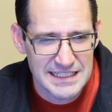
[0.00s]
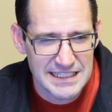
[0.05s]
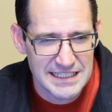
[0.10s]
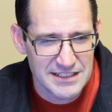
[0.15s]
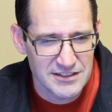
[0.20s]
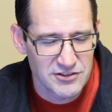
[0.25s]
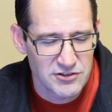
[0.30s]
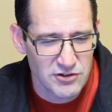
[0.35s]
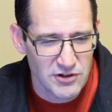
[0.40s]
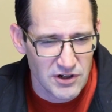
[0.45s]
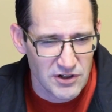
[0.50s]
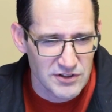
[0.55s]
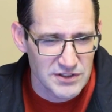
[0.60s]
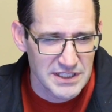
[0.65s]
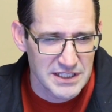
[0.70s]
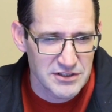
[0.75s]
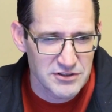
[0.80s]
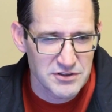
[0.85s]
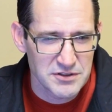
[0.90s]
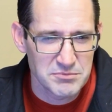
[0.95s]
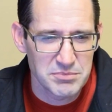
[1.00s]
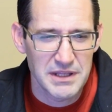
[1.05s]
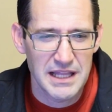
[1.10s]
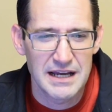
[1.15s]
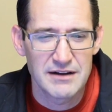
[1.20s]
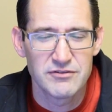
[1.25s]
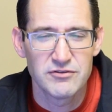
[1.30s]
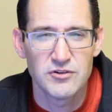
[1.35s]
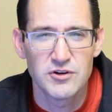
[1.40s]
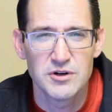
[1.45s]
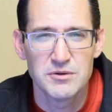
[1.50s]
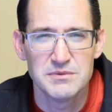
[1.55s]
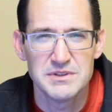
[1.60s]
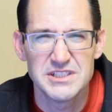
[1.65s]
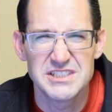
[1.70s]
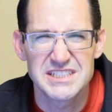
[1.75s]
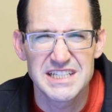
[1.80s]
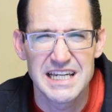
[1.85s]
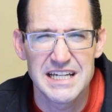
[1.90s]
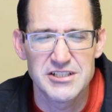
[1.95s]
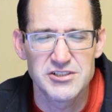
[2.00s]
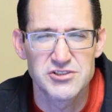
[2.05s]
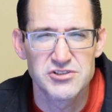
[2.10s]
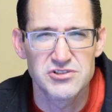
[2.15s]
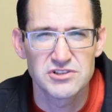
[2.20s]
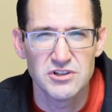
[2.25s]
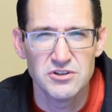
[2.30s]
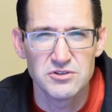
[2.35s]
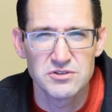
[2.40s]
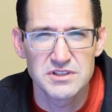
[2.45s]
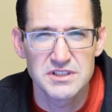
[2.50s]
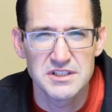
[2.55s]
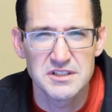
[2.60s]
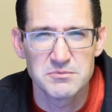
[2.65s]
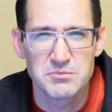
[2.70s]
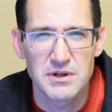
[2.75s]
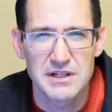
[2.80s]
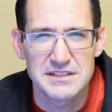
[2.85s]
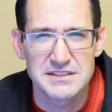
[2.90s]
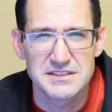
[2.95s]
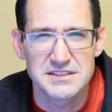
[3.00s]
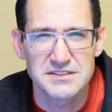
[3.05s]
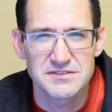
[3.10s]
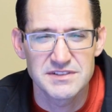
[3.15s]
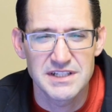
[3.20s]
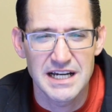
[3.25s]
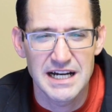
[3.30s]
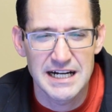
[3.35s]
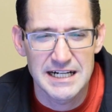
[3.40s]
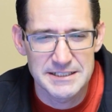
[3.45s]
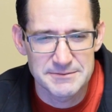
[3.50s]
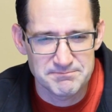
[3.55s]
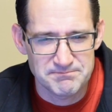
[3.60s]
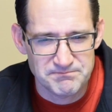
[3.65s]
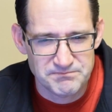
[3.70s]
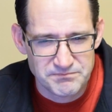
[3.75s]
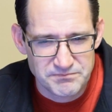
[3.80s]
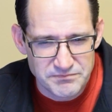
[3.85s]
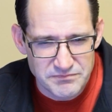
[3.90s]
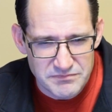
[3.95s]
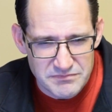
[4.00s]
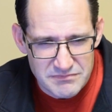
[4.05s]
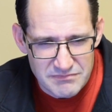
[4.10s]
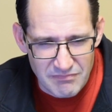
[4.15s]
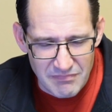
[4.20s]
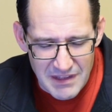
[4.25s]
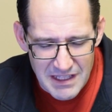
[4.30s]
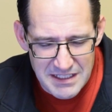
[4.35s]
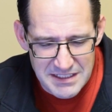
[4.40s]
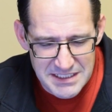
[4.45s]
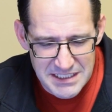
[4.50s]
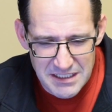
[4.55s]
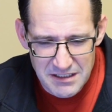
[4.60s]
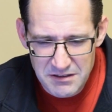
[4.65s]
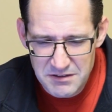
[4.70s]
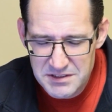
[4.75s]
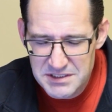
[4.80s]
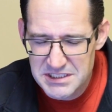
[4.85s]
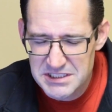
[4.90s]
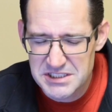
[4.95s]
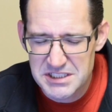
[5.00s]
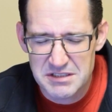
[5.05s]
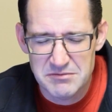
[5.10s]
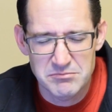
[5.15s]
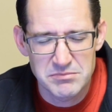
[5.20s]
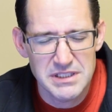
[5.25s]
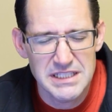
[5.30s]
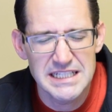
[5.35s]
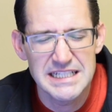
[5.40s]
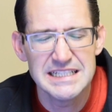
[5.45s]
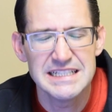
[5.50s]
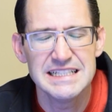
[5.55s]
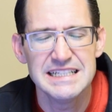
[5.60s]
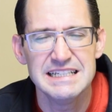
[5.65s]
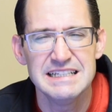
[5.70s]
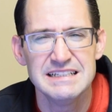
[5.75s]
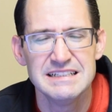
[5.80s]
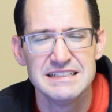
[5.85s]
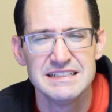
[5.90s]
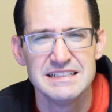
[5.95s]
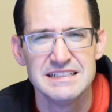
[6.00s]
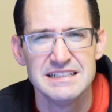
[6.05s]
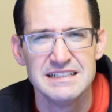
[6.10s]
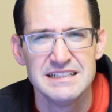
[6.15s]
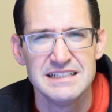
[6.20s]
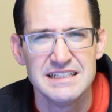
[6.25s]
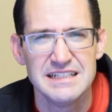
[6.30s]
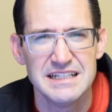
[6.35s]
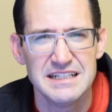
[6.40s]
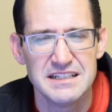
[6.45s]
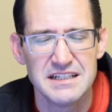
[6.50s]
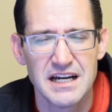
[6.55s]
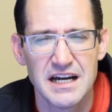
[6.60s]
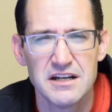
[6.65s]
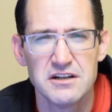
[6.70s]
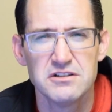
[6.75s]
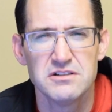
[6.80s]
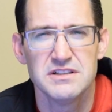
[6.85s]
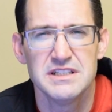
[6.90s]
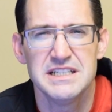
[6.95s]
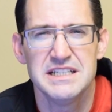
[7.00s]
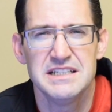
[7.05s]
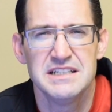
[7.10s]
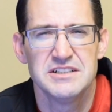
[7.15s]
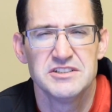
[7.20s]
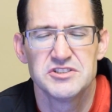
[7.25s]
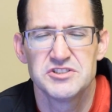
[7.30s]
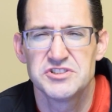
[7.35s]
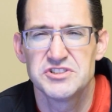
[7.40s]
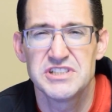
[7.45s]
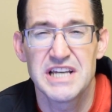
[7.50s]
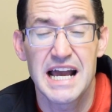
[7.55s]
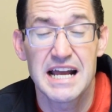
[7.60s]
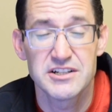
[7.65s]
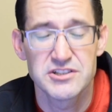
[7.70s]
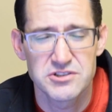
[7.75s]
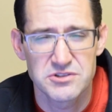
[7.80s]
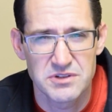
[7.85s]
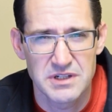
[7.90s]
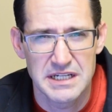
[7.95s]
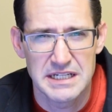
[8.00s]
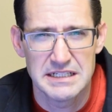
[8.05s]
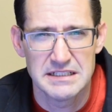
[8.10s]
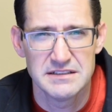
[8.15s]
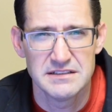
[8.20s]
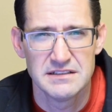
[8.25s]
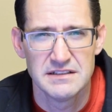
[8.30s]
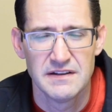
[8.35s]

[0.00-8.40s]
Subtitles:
he had crawled under the platform and just kind of soaked in the presence of God until he was just completely and utterly saturated.